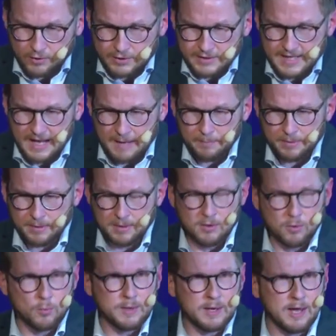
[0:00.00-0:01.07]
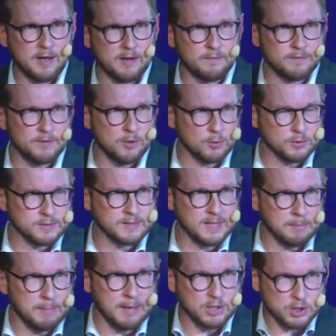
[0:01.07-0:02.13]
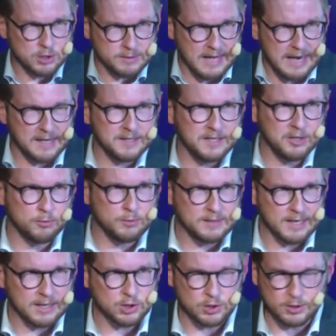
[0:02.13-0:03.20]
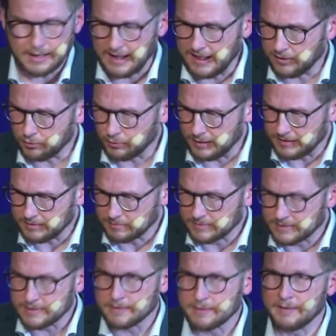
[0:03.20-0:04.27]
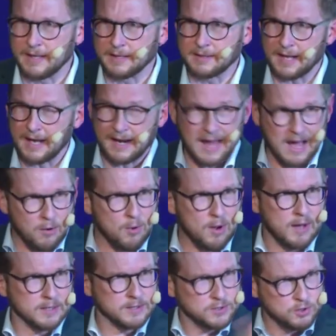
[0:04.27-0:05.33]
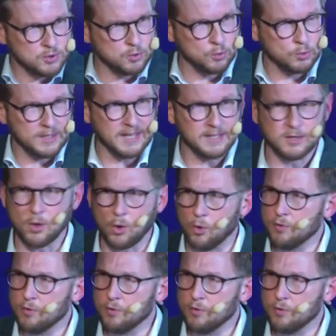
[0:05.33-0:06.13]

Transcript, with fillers: For example, we have those dimensionality reduction algorithms that allow us to get an